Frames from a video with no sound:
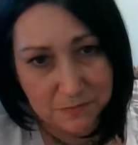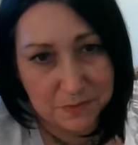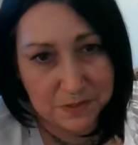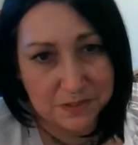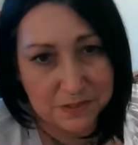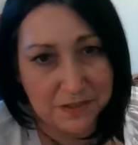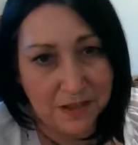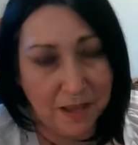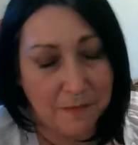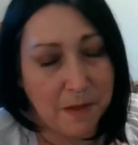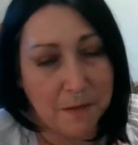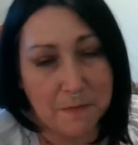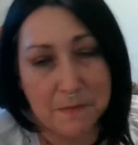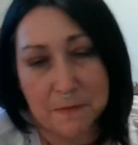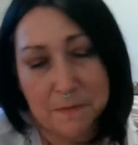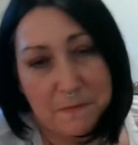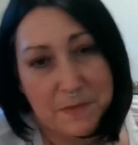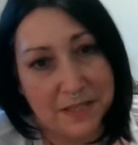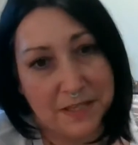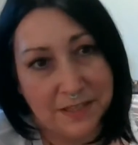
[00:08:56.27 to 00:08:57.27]
but I'm a
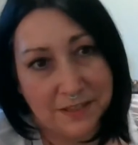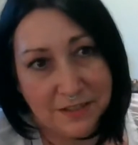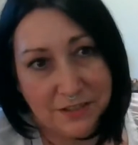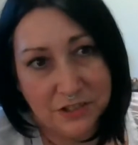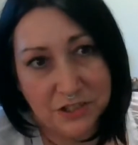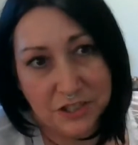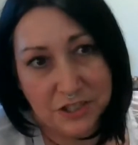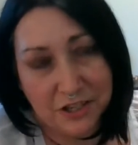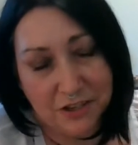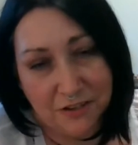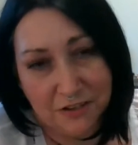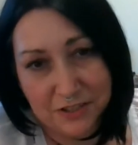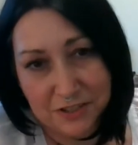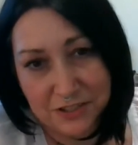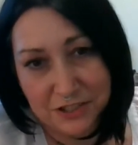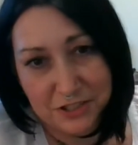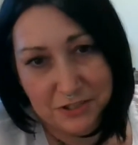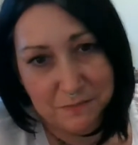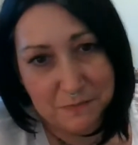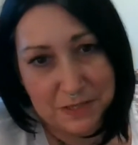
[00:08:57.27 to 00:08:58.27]
big
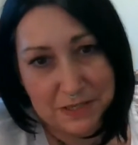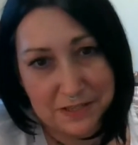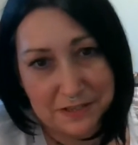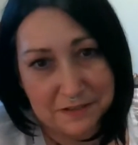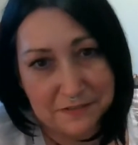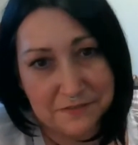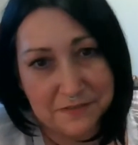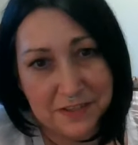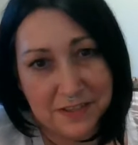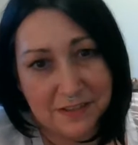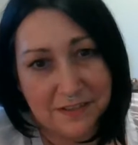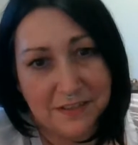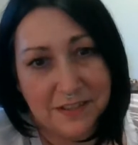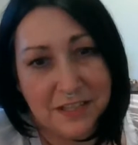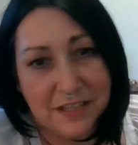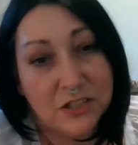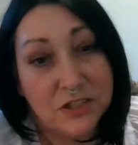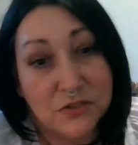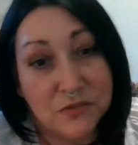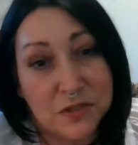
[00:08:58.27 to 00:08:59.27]
genealogy buff and
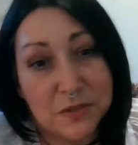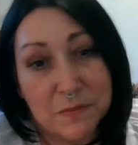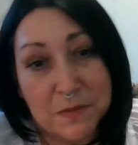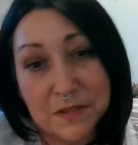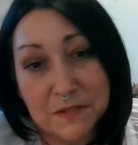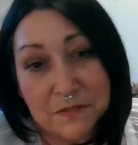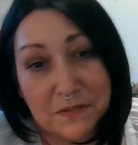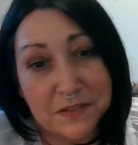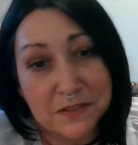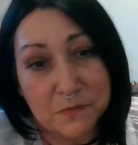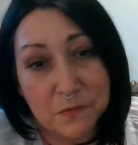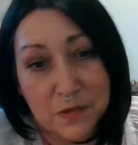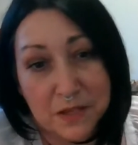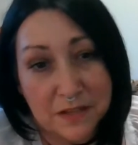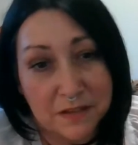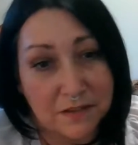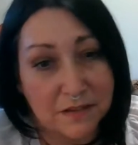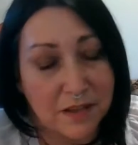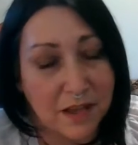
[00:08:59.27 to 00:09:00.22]
history buff as well.